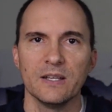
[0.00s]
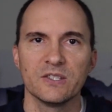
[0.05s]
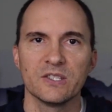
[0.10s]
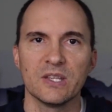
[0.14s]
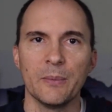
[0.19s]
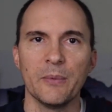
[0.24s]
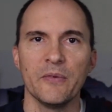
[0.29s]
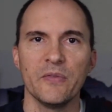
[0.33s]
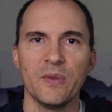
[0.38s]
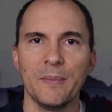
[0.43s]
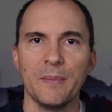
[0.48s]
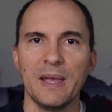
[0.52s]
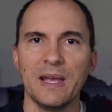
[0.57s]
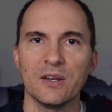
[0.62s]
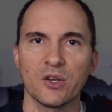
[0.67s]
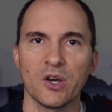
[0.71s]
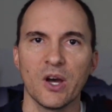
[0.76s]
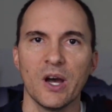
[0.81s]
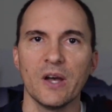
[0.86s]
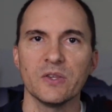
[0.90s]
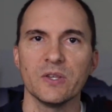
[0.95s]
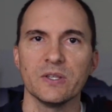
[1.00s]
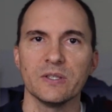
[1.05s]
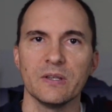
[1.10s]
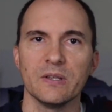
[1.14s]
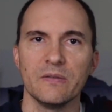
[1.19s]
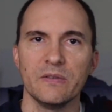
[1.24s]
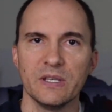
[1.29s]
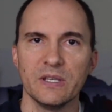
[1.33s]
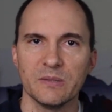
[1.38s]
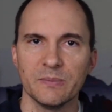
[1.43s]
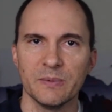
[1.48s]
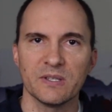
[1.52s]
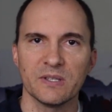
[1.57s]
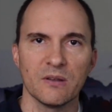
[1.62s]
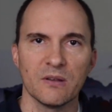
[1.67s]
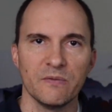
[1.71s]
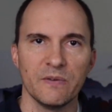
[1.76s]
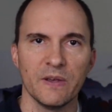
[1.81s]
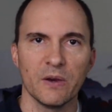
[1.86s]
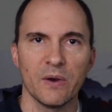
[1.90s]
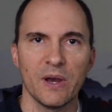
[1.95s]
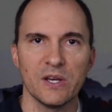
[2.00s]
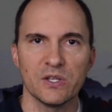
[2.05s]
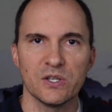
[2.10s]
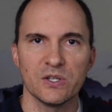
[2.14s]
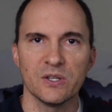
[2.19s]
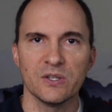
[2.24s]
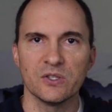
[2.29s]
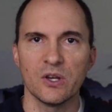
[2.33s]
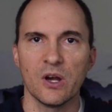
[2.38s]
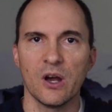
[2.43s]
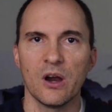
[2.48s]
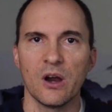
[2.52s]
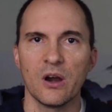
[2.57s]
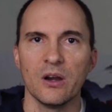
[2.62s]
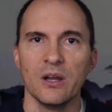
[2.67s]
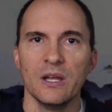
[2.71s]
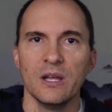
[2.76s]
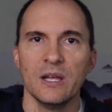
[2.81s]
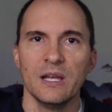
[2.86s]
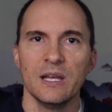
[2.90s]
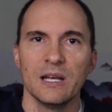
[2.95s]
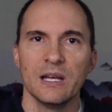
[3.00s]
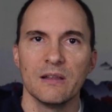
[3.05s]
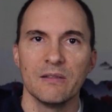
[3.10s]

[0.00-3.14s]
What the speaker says: Some of the main causes of these misconfigurations are